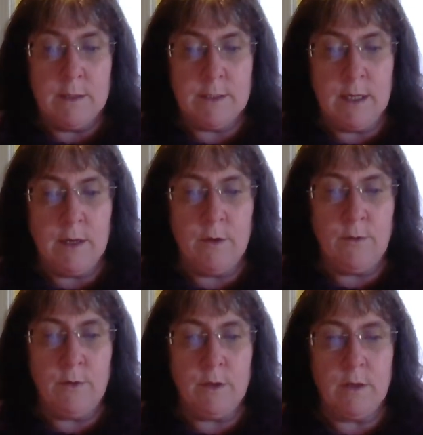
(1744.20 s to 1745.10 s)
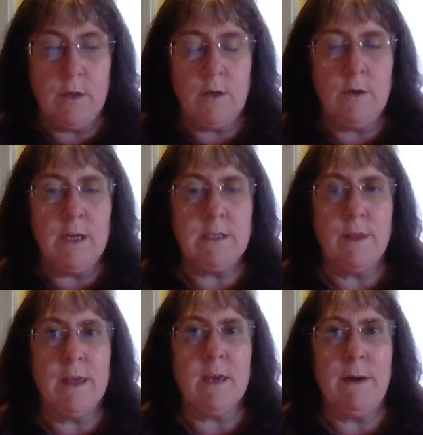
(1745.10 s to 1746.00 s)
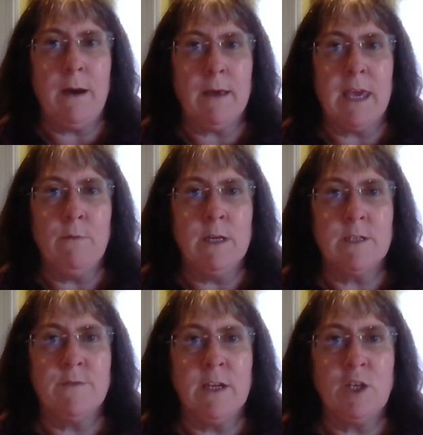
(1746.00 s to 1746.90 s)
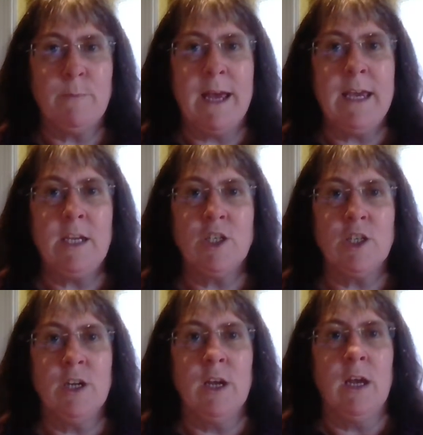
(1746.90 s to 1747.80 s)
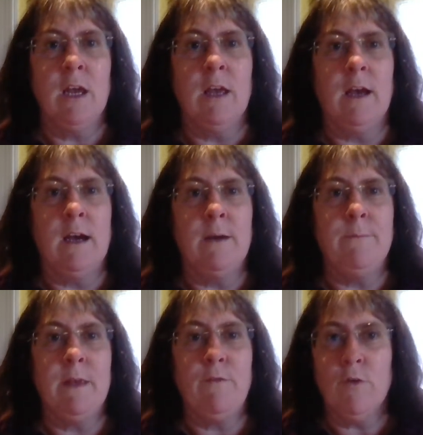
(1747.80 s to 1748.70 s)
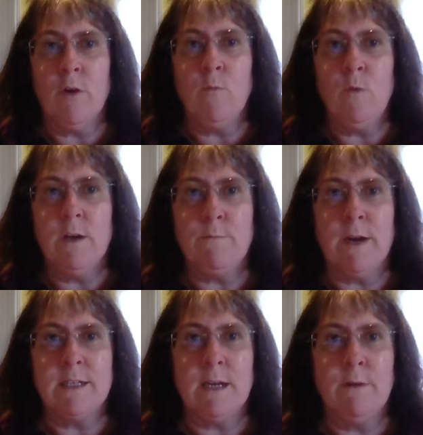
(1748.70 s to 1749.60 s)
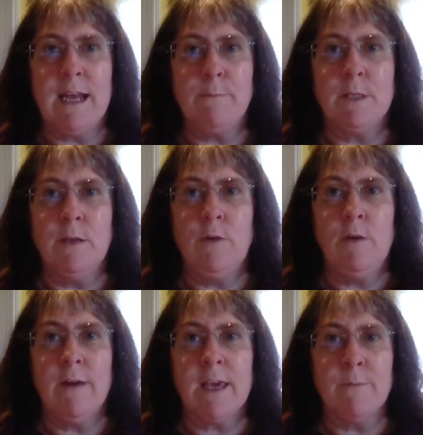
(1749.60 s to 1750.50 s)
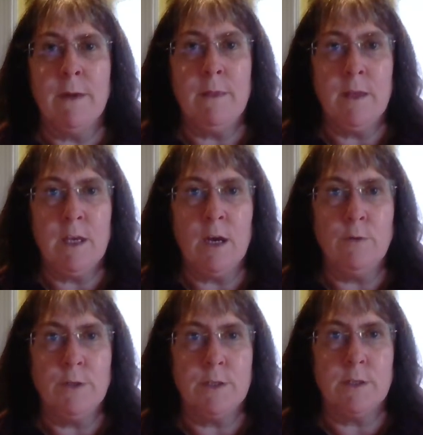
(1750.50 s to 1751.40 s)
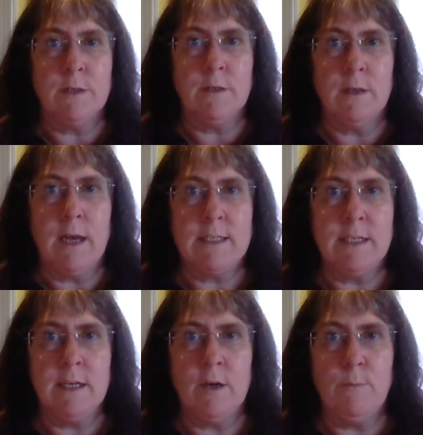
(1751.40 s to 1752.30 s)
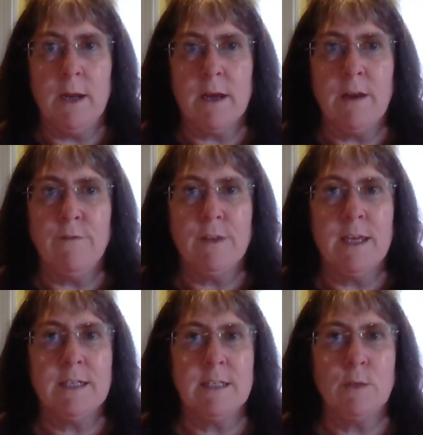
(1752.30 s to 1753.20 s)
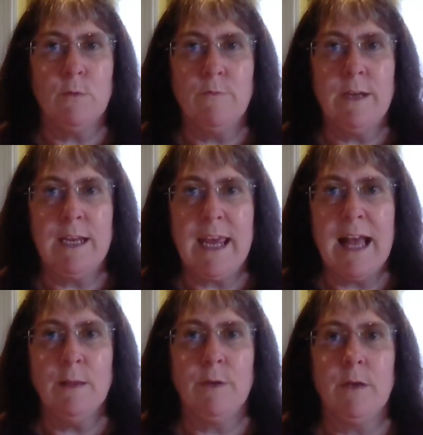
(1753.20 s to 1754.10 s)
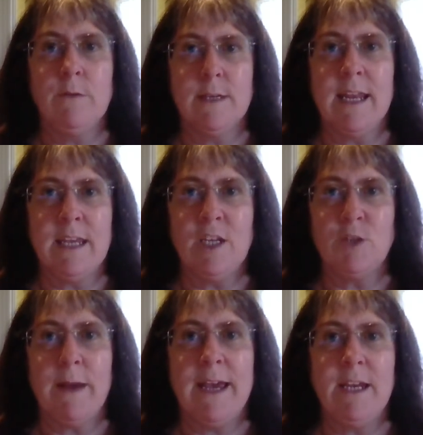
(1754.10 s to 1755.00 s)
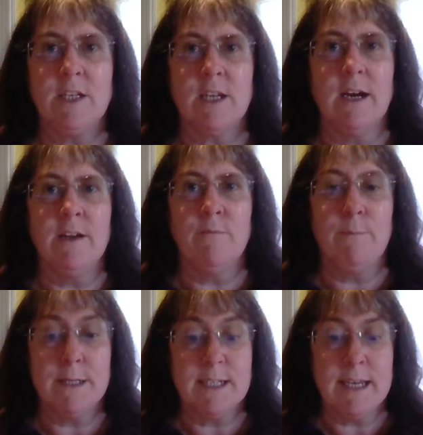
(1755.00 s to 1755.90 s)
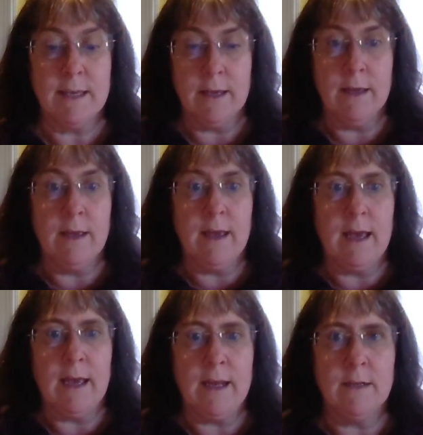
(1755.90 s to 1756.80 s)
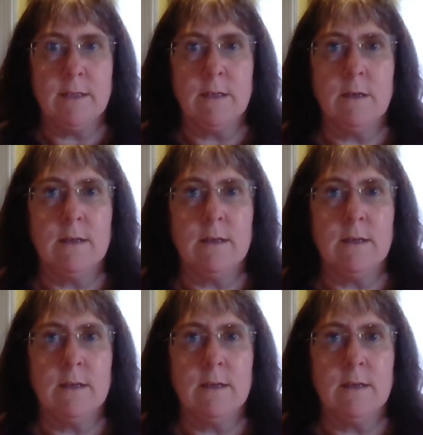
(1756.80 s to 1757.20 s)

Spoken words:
So you need to think about keywords for each page. If you're on WordPress, I would absolutely recommend the Yoast SEO plugin for this. This will really help you to get each page kind of buzzing and